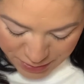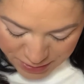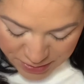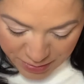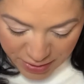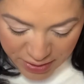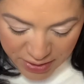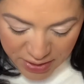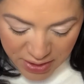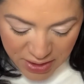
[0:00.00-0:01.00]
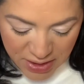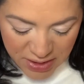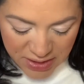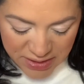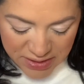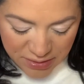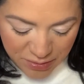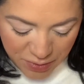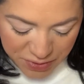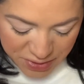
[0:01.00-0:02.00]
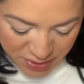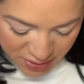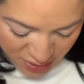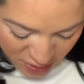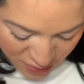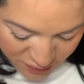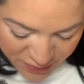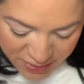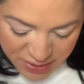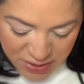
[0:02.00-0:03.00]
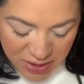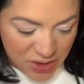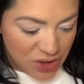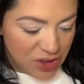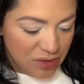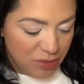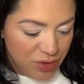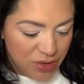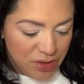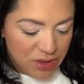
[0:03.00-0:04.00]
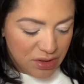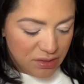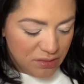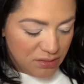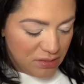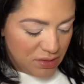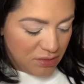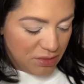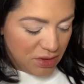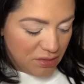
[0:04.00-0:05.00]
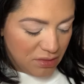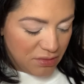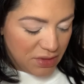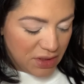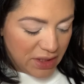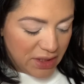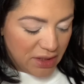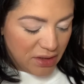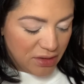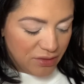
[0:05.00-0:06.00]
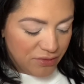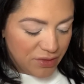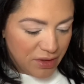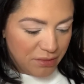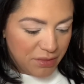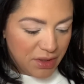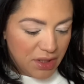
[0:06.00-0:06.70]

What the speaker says: this palette is that most all of this is like shimmers. So I'm going to go in with a light color from